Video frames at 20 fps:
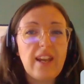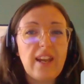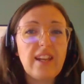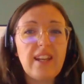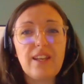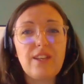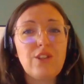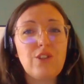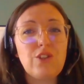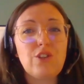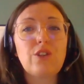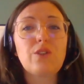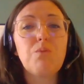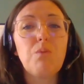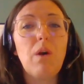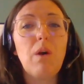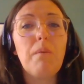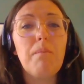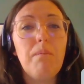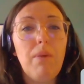training is just
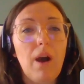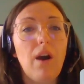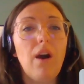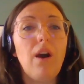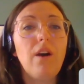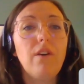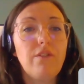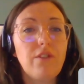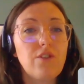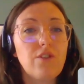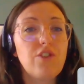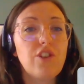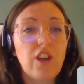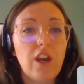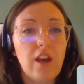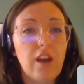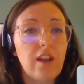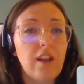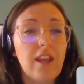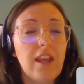one part of your
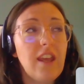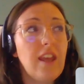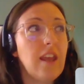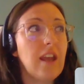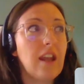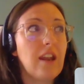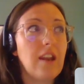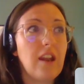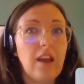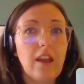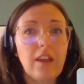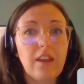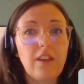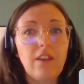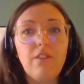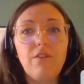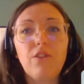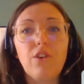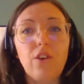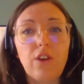journey. And like,
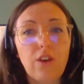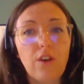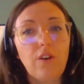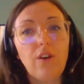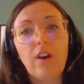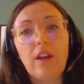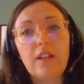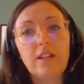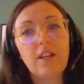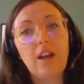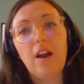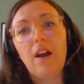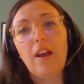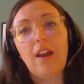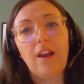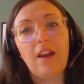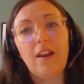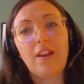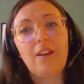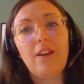you've got your
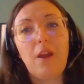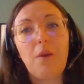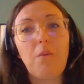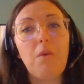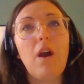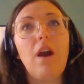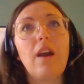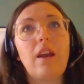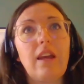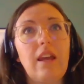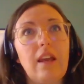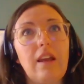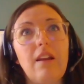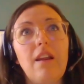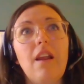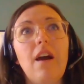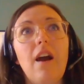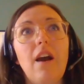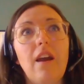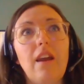entire, you know, working
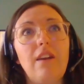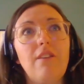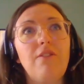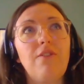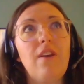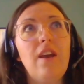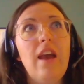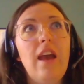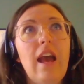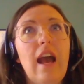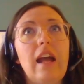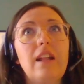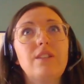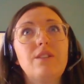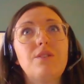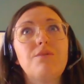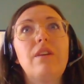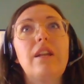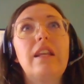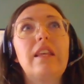life, and
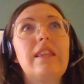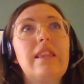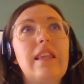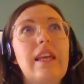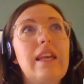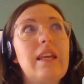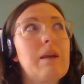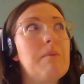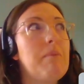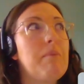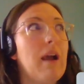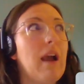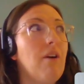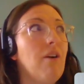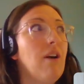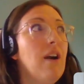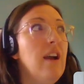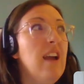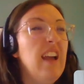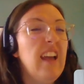to really think
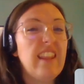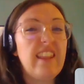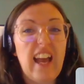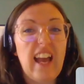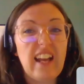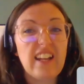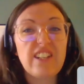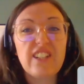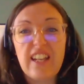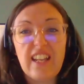about that